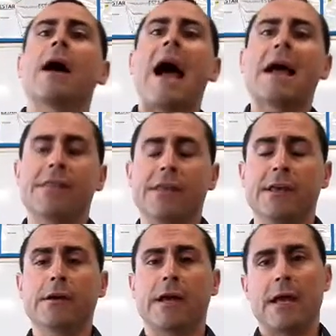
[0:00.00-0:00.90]
I
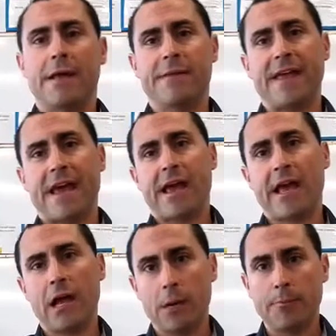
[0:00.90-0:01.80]
think the
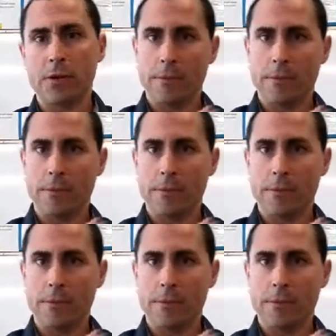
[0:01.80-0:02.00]
help